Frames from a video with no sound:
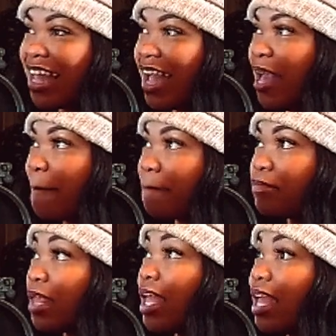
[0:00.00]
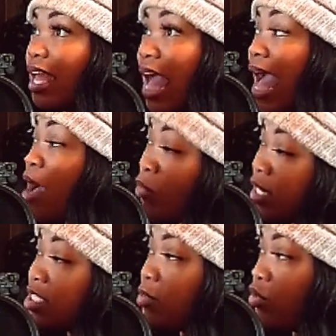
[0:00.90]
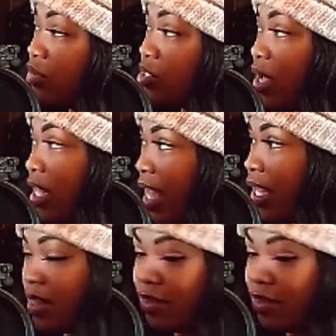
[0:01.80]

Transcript: like. And I, I wanted to move to Atlanta